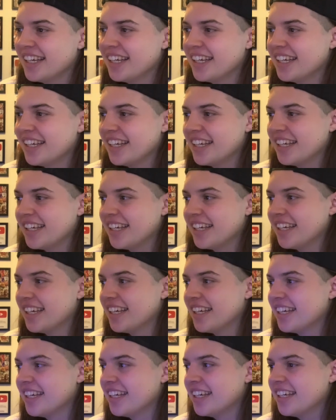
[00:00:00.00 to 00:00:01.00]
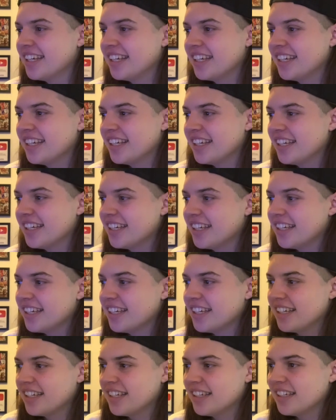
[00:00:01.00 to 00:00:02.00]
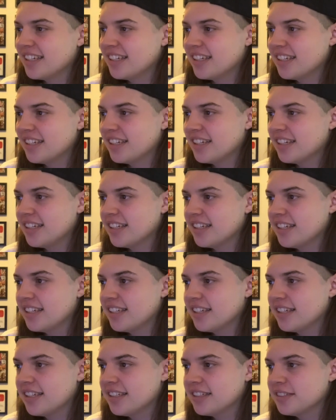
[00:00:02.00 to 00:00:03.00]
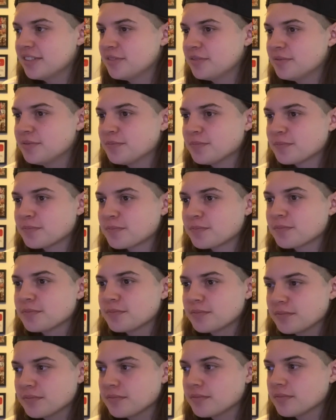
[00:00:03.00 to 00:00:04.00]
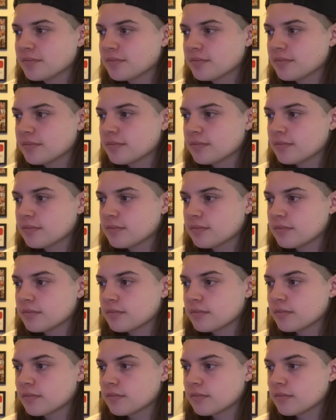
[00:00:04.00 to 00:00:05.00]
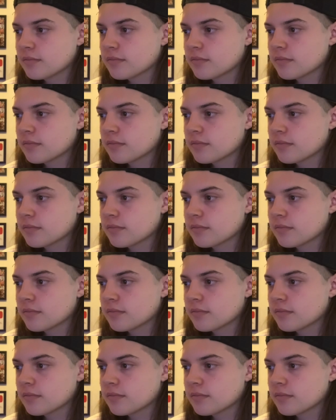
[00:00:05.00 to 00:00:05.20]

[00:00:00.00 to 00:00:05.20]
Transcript: No one is speaking in this clip.